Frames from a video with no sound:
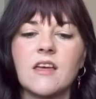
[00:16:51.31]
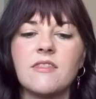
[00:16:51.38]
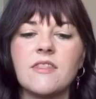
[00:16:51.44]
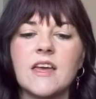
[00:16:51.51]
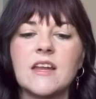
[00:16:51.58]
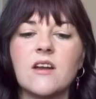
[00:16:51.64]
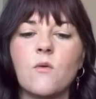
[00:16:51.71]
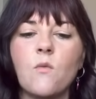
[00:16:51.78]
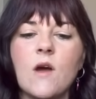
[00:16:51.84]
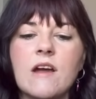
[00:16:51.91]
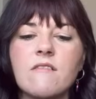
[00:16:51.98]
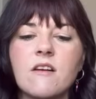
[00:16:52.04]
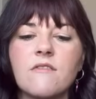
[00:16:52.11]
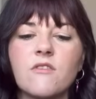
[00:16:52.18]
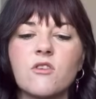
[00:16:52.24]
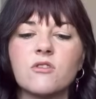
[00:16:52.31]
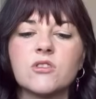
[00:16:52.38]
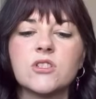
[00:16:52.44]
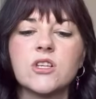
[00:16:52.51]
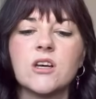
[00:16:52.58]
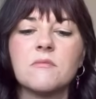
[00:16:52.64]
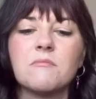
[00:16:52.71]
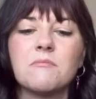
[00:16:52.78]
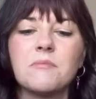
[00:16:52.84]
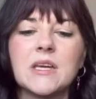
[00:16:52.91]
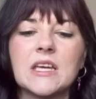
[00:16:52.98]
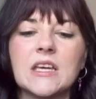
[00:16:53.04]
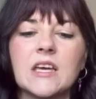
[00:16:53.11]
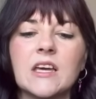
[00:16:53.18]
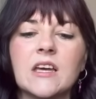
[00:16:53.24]
And then where I've gone to
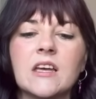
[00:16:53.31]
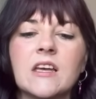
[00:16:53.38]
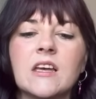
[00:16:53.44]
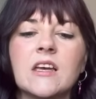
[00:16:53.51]
unpick it,